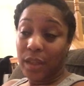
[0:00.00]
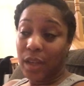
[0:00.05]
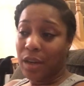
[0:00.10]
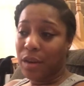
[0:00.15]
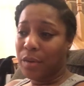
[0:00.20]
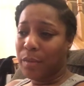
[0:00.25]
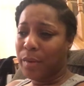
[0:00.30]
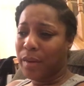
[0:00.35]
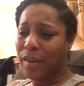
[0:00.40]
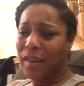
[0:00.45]

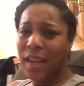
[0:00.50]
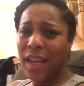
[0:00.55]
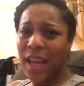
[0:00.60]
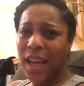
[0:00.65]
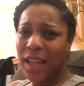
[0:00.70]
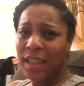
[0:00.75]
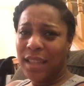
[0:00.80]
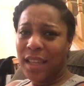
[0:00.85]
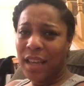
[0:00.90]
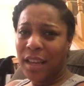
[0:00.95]
oh well i ain't
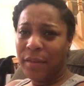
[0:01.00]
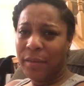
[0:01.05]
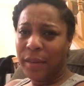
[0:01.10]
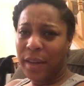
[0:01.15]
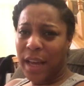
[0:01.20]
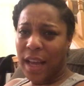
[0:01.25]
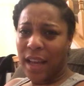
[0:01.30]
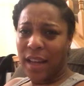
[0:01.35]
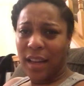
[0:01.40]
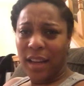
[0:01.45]
got time for
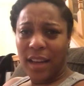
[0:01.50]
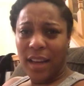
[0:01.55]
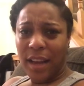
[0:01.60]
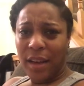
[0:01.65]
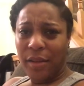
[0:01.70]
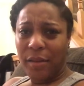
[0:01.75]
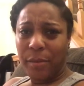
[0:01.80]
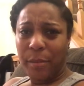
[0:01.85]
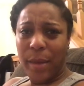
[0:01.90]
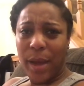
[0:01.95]
that and then they're
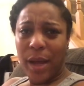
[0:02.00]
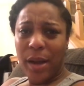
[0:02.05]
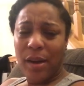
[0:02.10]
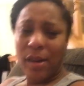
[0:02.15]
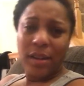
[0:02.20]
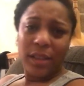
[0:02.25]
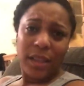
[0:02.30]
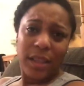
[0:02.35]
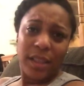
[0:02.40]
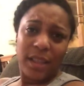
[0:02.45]
gonna make
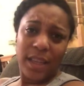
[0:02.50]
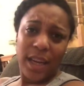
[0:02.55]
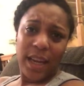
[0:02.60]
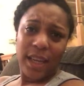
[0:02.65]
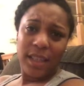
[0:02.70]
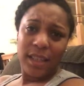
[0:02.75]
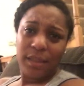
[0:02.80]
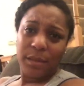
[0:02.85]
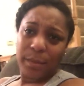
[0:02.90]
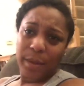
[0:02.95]
all these
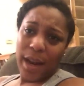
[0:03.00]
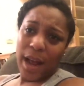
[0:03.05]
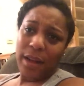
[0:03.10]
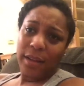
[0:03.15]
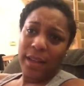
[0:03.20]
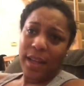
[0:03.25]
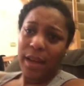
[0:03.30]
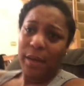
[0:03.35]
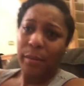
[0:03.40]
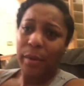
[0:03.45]
changes without
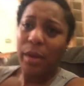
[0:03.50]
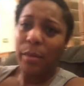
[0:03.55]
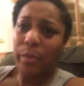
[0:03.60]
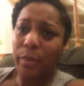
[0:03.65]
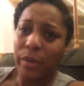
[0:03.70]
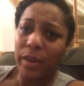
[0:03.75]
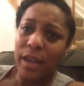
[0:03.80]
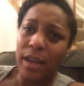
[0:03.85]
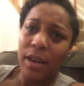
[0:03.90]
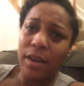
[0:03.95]
letting
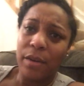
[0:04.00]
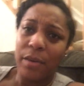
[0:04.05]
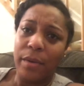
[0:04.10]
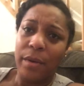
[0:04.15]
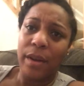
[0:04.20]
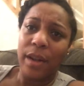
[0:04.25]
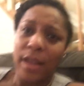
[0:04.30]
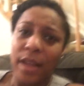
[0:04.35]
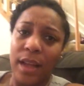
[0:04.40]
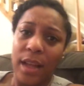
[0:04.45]
people know
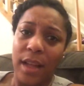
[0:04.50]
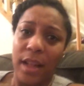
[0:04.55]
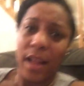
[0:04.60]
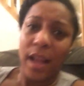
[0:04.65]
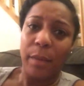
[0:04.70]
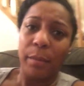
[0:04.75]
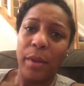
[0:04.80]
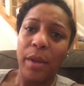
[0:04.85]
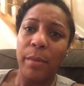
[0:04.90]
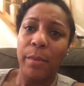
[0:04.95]

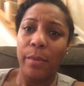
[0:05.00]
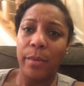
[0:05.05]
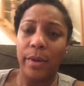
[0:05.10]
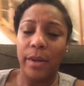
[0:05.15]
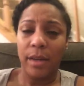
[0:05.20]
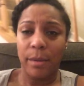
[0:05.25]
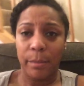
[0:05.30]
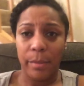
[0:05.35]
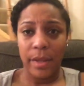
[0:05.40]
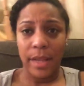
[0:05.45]
like people were
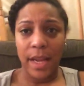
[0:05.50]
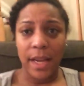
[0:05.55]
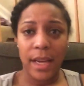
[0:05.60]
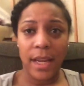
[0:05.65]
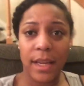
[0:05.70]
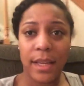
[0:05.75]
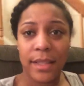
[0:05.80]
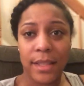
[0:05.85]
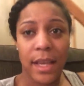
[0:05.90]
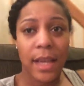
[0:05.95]

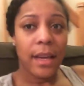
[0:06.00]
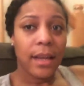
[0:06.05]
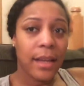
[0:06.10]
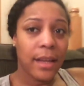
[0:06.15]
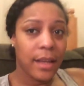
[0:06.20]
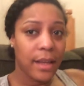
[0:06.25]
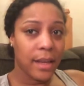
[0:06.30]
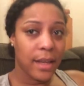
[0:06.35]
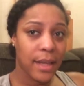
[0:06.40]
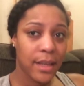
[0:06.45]
complaining because they
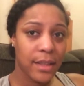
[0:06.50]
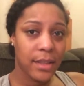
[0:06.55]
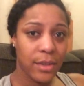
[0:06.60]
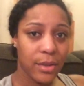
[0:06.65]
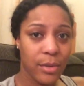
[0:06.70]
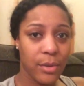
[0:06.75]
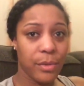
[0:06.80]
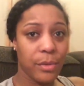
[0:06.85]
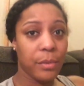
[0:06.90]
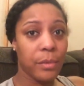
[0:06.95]
couldn't get
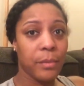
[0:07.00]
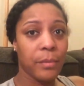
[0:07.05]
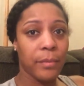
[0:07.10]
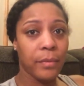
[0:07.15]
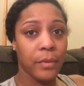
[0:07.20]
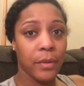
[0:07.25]
to